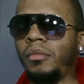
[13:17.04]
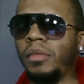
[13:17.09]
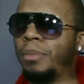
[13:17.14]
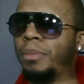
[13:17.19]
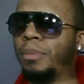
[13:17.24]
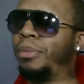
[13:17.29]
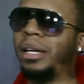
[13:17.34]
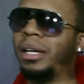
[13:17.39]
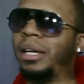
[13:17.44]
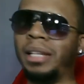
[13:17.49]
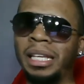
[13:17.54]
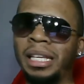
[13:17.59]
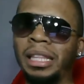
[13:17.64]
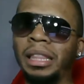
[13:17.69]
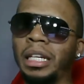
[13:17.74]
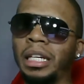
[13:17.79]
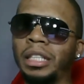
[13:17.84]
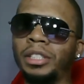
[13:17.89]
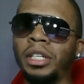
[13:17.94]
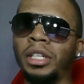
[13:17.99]
But it
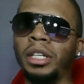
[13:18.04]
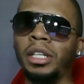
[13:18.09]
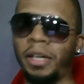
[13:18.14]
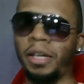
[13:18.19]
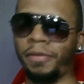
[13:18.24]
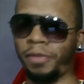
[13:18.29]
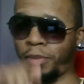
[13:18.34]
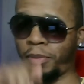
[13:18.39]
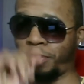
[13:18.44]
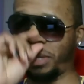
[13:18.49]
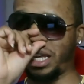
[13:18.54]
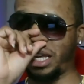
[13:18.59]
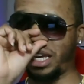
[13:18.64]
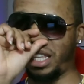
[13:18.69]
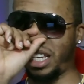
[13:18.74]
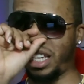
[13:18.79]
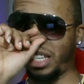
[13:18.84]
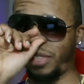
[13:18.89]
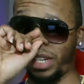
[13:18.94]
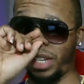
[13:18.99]
looks good enough to play.
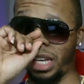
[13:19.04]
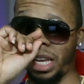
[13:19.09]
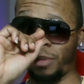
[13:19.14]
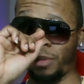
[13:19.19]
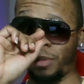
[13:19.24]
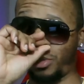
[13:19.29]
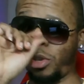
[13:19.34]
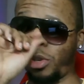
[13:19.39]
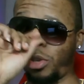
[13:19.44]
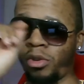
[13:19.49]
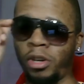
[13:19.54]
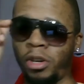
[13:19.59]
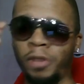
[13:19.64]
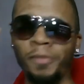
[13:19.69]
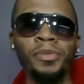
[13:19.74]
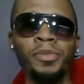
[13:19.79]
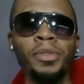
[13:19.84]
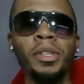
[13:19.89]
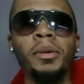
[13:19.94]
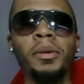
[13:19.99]
That's damn sure.
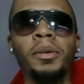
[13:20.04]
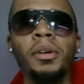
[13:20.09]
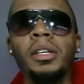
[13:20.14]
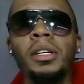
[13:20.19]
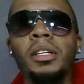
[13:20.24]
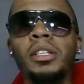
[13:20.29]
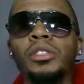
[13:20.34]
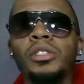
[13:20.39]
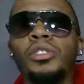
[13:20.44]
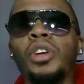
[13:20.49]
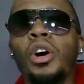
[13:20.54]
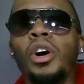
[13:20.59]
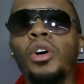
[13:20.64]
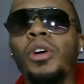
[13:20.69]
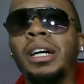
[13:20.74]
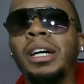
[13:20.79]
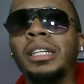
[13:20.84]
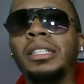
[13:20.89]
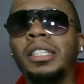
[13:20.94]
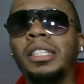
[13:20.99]
So
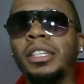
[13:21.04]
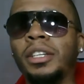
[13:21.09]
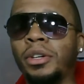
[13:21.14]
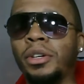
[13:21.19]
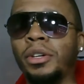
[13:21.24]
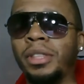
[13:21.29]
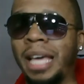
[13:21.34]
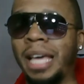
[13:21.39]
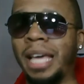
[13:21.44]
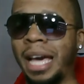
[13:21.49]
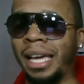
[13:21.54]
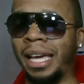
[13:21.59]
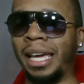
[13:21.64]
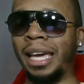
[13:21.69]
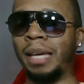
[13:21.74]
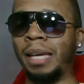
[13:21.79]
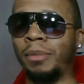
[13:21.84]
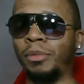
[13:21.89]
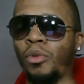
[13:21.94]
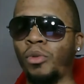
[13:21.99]
until that
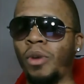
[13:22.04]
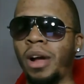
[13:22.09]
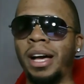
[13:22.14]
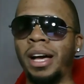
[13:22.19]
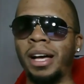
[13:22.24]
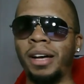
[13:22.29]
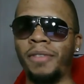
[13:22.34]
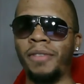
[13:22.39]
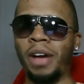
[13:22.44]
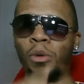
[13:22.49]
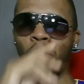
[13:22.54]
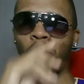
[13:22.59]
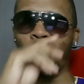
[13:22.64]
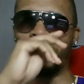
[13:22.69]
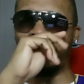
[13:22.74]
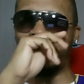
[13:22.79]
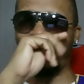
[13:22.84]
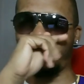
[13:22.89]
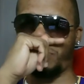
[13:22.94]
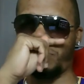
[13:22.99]
game arrives, I won't
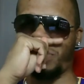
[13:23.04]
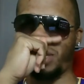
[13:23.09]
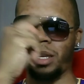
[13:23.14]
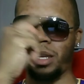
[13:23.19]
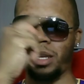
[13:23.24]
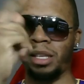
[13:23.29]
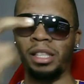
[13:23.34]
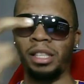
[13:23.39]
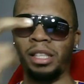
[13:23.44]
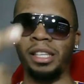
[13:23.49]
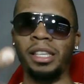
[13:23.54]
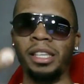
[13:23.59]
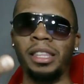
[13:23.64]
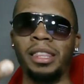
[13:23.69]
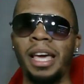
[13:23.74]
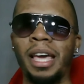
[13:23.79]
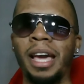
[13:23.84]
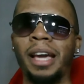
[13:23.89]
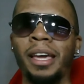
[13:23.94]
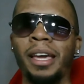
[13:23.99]
be able to play get
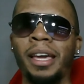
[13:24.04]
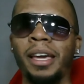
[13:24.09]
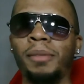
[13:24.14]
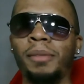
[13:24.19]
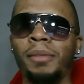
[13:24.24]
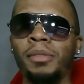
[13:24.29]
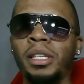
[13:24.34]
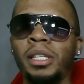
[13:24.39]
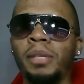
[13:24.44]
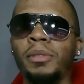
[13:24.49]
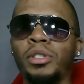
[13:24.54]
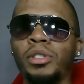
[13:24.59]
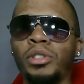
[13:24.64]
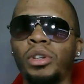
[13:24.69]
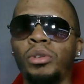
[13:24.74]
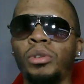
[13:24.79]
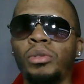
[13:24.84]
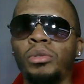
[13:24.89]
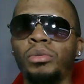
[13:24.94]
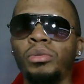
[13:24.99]
that game Demon
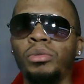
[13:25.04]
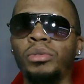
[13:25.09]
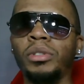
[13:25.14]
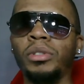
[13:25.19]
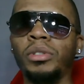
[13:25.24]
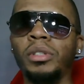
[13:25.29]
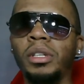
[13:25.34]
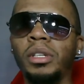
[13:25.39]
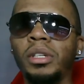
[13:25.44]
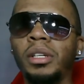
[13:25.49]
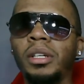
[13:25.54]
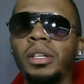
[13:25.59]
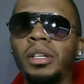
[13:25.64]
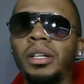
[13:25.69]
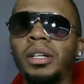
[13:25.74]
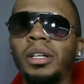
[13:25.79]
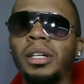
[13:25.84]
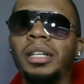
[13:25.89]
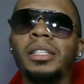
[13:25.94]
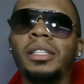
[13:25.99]
Souls
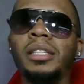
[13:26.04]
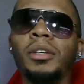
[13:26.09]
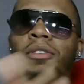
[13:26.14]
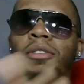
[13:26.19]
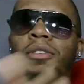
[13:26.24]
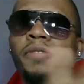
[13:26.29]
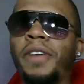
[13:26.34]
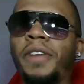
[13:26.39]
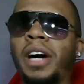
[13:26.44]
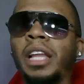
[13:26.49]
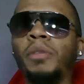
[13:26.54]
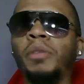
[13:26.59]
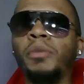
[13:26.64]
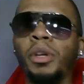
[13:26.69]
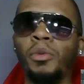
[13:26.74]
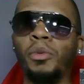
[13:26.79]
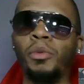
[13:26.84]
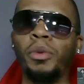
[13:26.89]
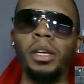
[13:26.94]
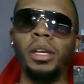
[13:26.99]
until the
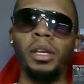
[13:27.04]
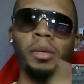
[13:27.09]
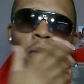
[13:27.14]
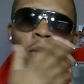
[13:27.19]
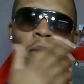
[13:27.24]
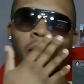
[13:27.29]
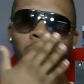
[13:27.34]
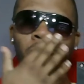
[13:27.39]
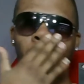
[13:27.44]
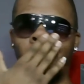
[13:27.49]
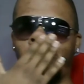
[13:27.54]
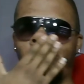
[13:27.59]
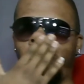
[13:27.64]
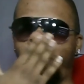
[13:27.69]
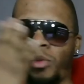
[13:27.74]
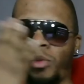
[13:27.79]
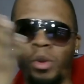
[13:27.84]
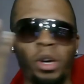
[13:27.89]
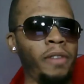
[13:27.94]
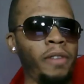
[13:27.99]
following week because
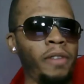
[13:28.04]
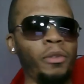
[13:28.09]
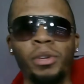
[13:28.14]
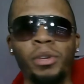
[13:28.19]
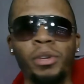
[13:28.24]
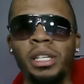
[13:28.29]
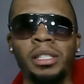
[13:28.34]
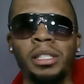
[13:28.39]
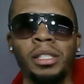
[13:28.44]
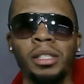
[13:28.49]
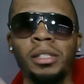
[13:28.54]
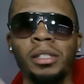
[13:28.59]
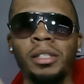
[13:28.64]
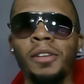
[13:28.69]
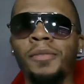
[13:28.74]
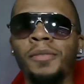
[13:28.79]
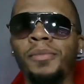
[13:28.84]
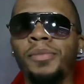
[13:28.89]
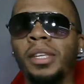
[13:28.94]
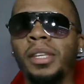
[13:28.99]
for whatever reason,
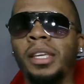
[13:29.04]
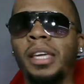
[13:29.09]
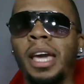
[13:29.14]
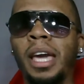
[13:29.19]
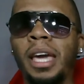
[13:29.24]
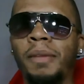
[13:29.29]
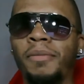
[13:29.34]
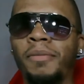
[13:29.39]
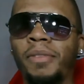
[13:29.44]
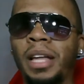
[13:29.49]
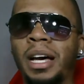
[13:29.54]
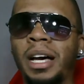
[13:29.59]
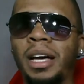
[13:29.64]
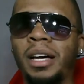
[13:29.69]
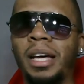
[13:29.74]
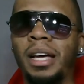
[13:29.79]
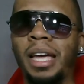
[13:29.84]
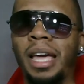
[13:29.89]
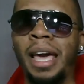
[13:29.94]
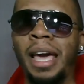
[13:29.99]
Gamefly
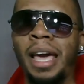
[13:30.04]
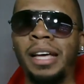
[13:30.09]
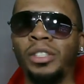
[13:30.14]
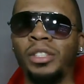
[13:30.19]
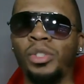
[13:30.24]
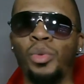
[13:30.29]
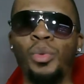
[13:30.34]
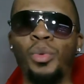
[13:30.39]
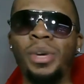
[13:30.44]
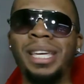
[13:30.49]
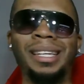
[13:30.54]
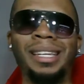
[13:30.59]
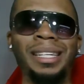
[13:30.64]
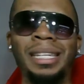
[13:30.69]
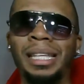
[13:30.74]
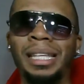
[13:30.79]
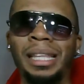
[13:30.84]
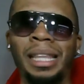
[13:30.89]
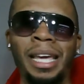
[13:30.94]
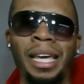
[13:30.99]
has a week
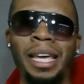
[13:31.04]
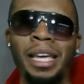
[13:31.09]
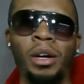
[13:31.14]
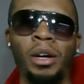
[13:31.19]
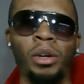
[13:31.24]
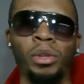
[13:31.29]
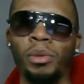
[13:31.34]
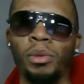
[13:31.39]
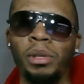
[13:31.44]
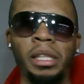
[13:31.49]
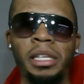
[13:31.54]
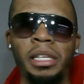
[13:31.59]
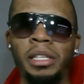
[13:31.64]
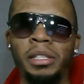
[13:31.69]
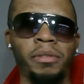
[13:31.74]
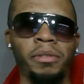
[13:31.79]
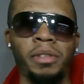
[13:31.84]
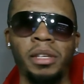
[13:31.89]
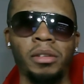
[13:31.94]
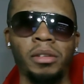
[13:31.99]
delay on the release
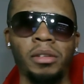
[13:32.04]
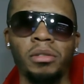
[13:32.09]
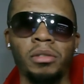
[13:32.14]
of this.